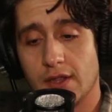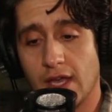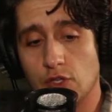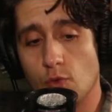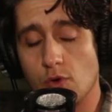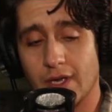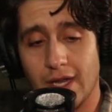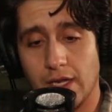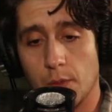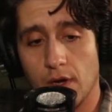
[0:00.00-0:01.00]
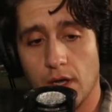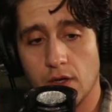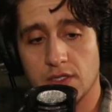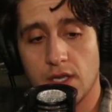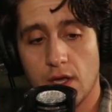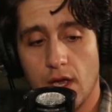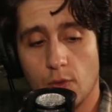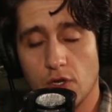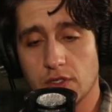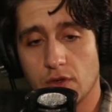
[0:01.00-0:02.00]
that you won't get anywhere else.
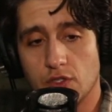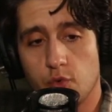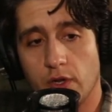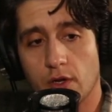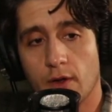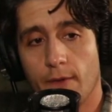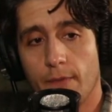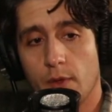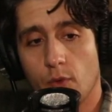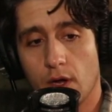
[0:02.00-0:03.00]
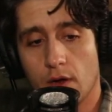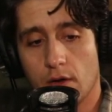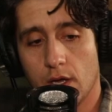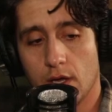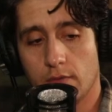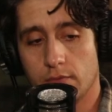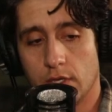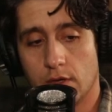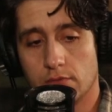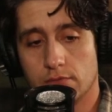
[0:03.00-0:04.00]
And we're also on Twitter where,
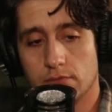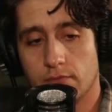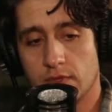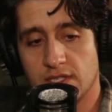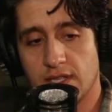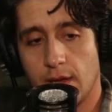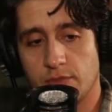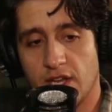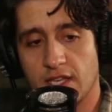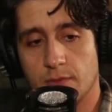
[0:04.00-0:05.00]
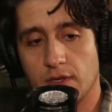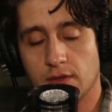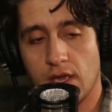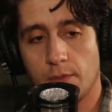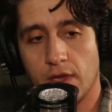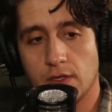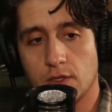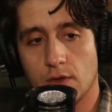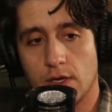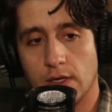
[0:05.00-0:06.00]
the Stop Jasmine campaign is
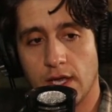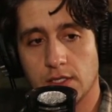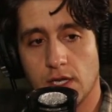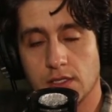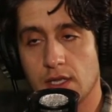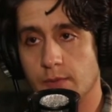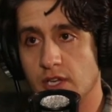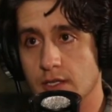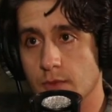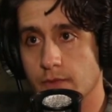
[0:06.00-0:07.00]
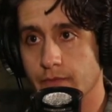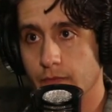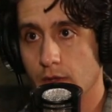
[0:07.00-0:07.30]
going on. Hashtag Stop Jasmine.